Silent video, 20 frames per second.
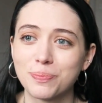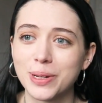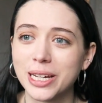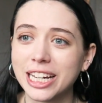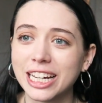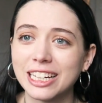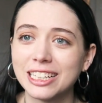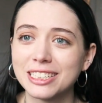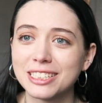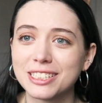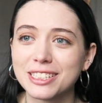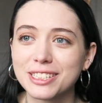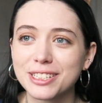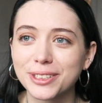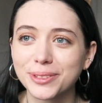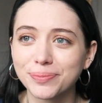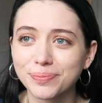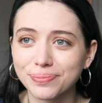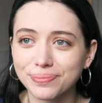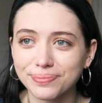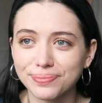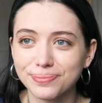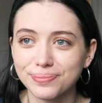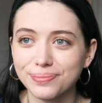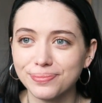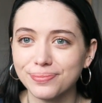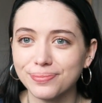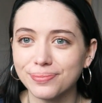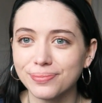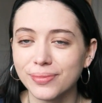biggest
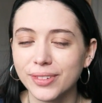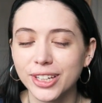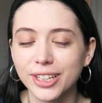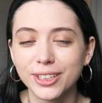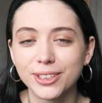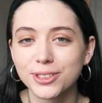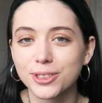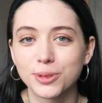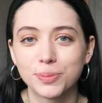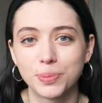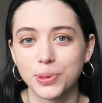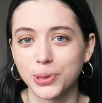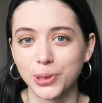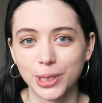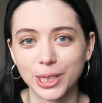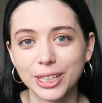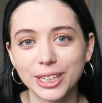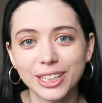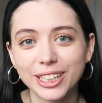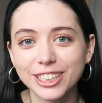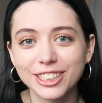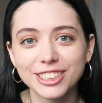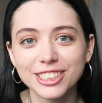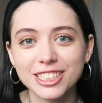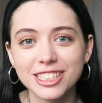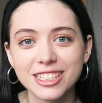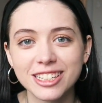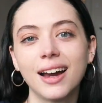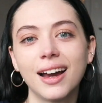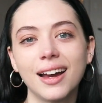supporters.